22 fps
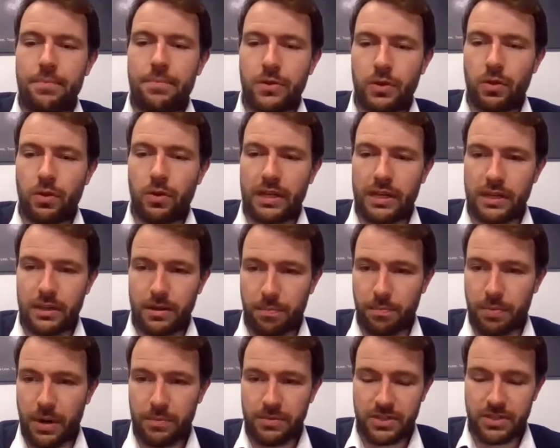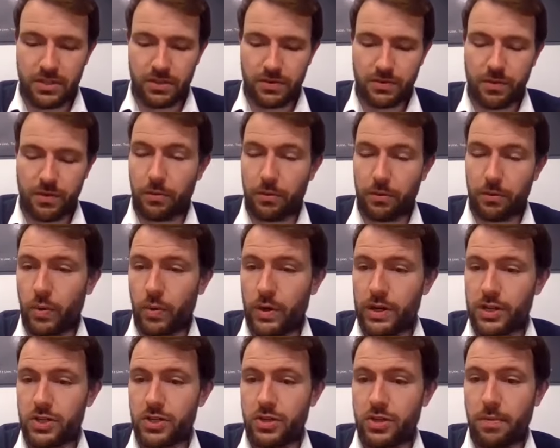you know, in the premises the
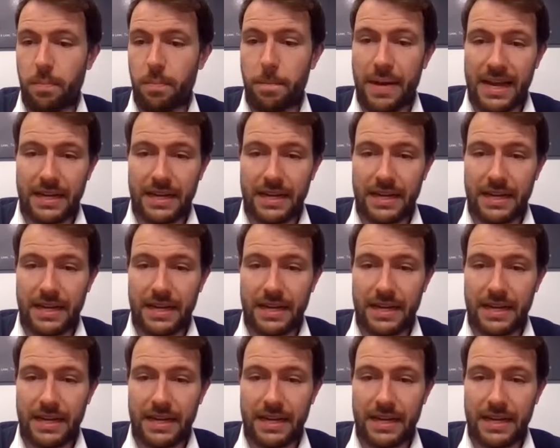question.